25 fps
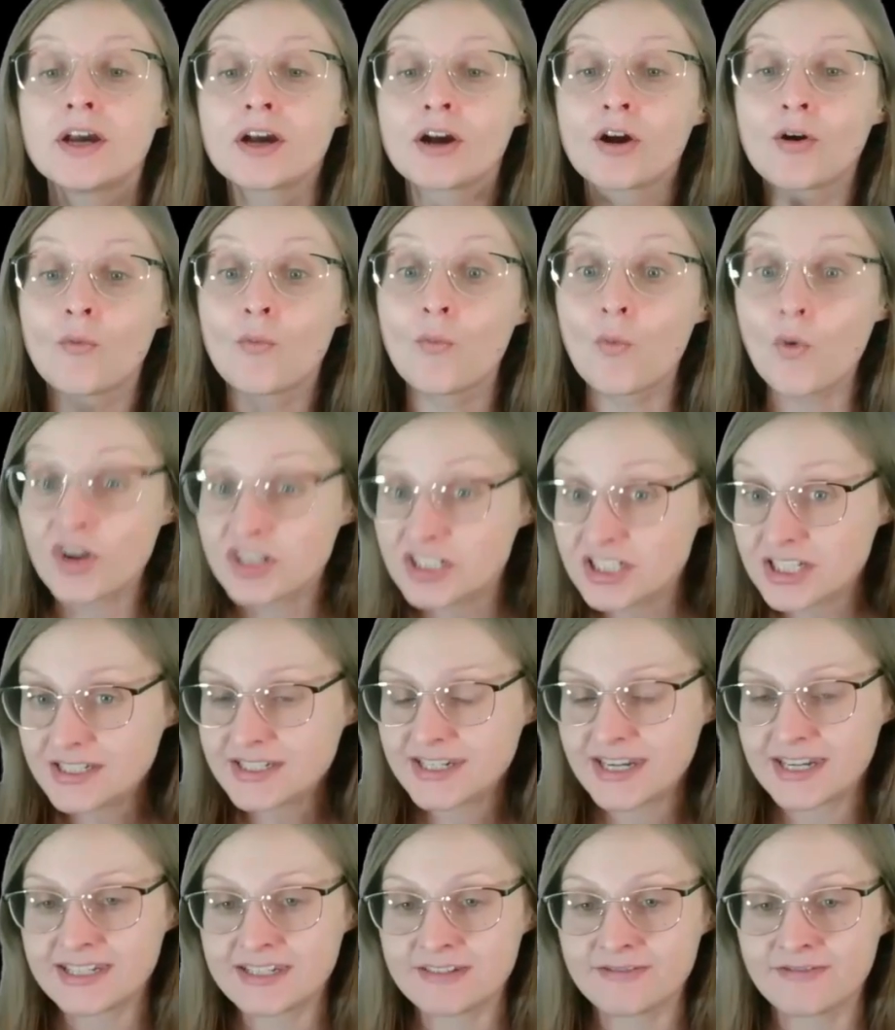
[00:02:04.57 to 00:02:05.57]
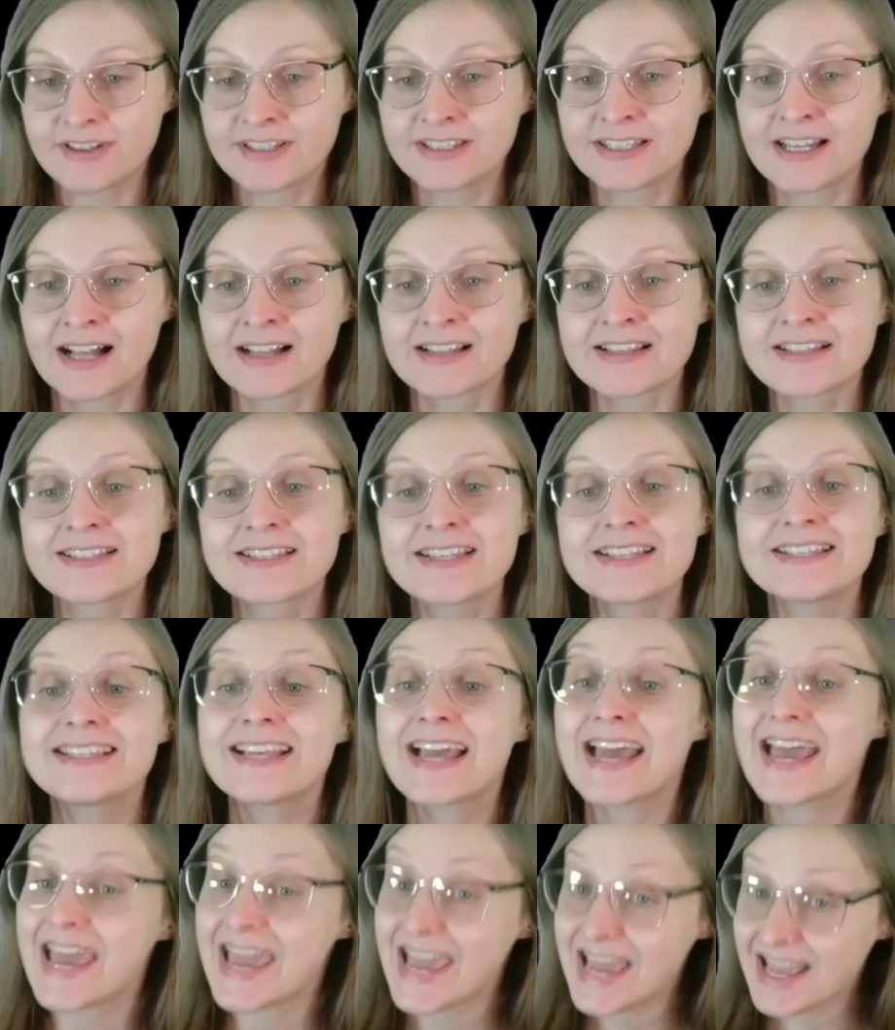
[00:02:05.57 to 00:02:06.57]
quantitative
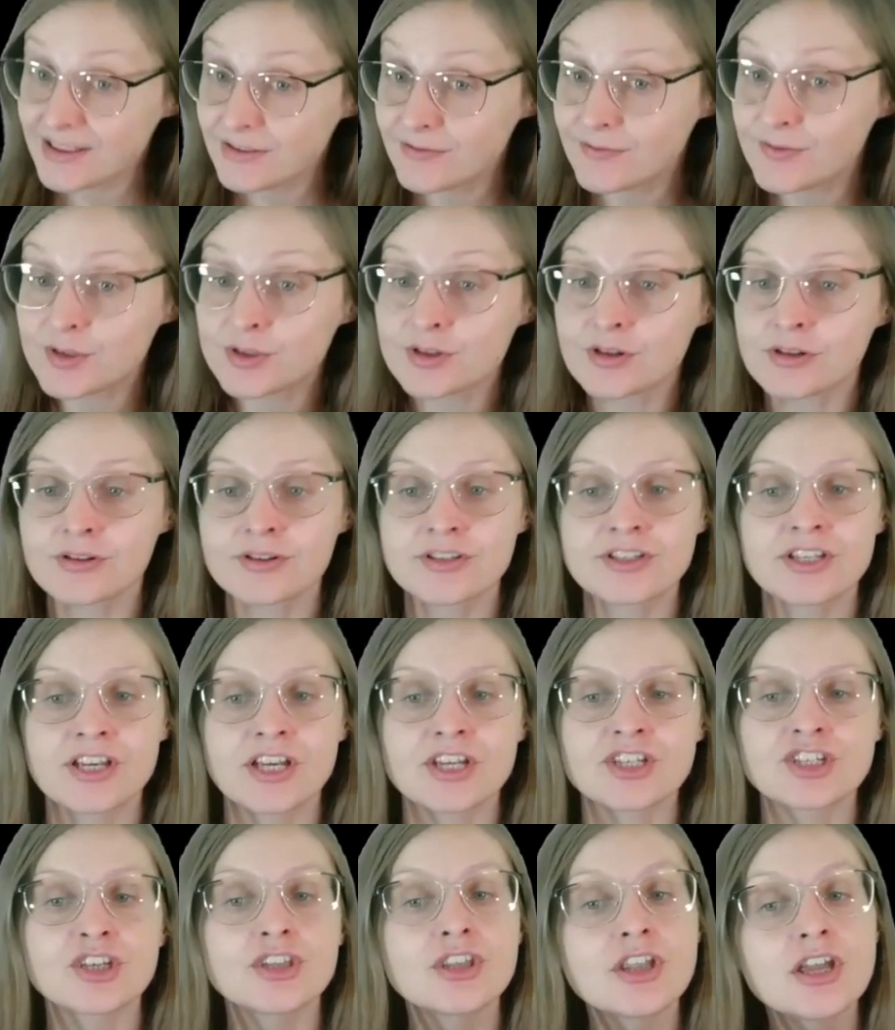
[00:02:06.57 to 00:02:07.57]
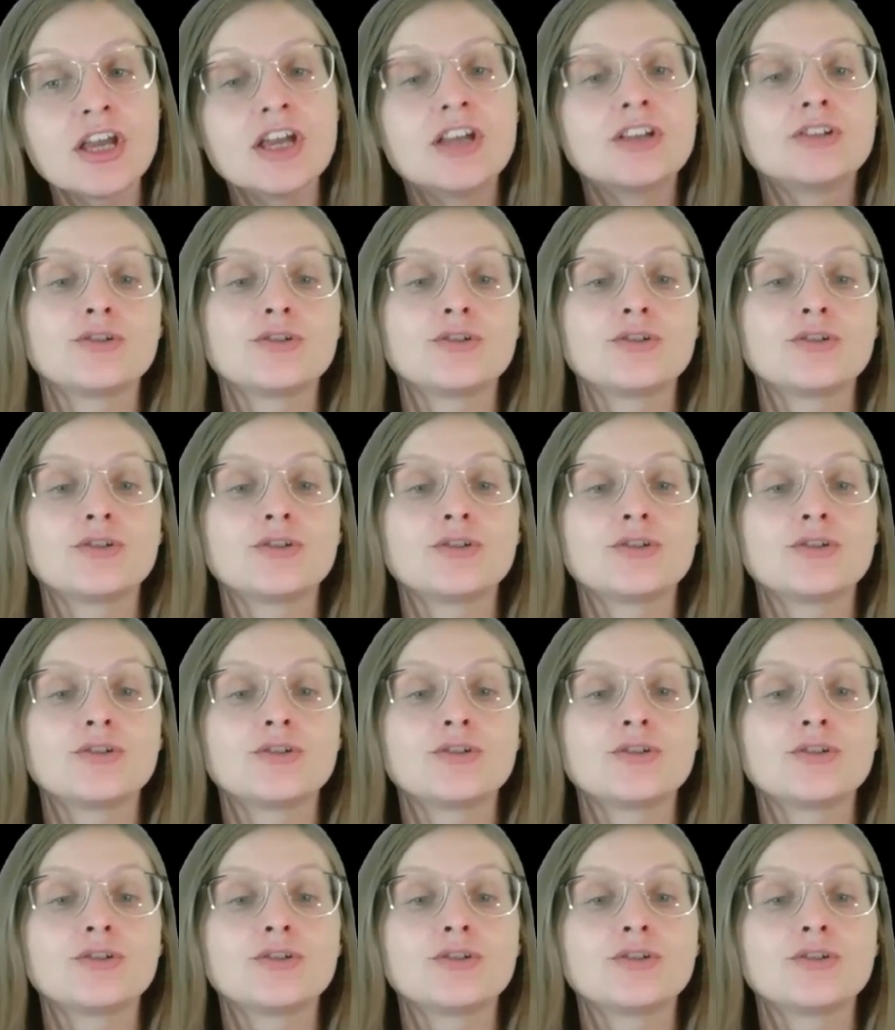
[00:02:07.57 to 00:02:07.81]
analysis and visualization